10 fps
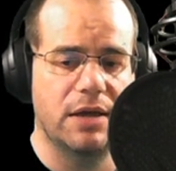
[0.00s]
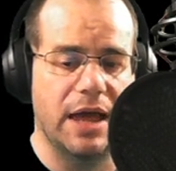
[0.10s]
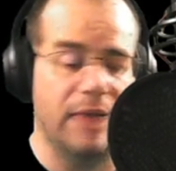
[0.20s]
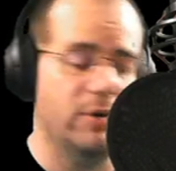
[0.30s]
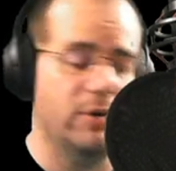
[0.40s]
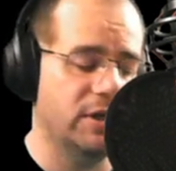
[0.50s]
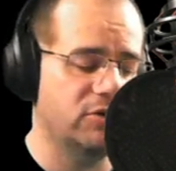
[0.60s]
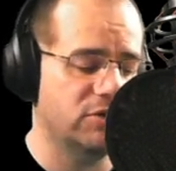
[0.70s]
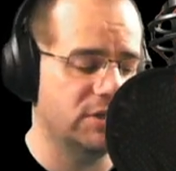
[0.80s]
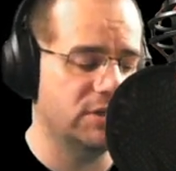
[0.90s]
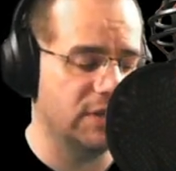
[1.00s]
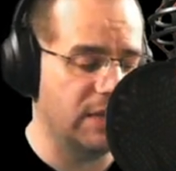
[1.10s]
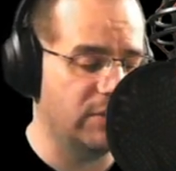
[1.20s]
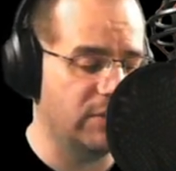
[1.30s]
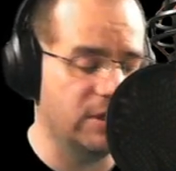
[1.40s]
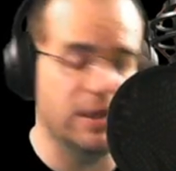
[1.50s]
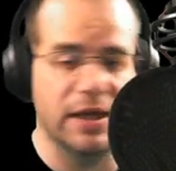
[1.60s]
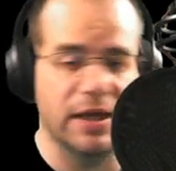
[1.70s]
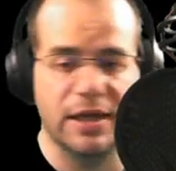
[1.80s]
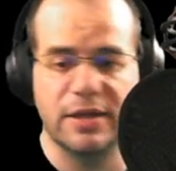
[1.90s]
am I going to
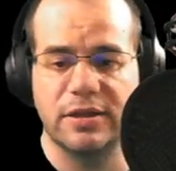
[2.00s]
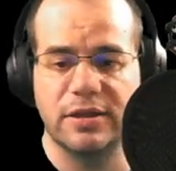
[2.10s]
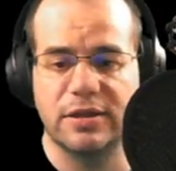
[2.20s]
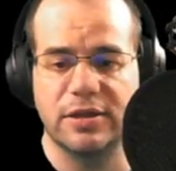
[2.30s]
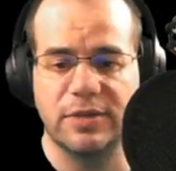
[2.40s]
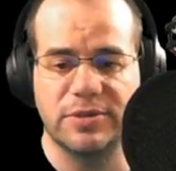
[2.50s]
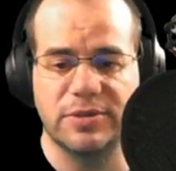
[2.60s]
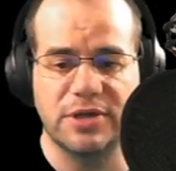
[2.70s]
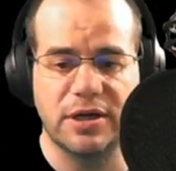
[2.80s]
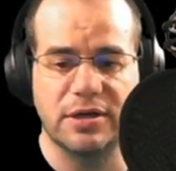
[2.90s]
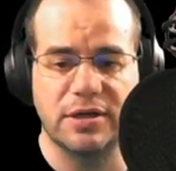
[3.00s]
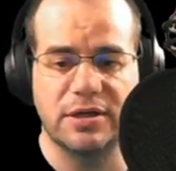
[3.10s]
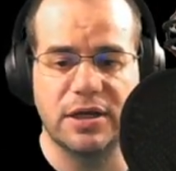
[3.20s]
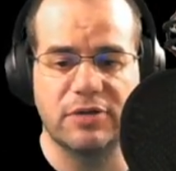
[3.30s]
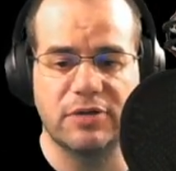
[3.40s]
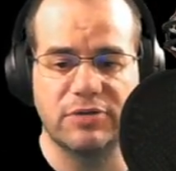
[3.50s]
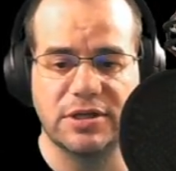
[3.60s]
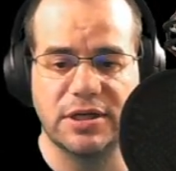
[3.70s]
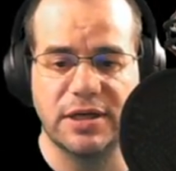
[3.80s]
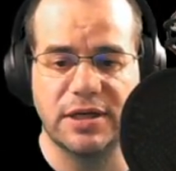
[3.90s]
get 30% increase
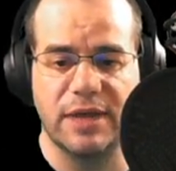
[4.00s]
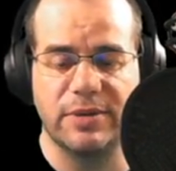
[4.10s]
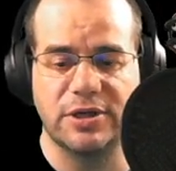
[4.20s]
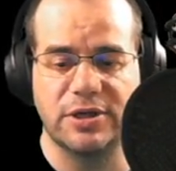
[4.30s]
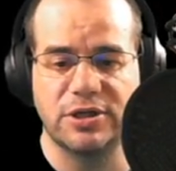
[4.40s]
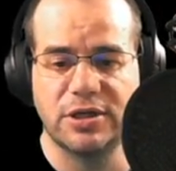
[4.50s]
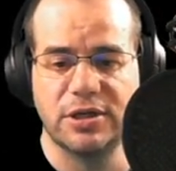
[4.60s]
in damage?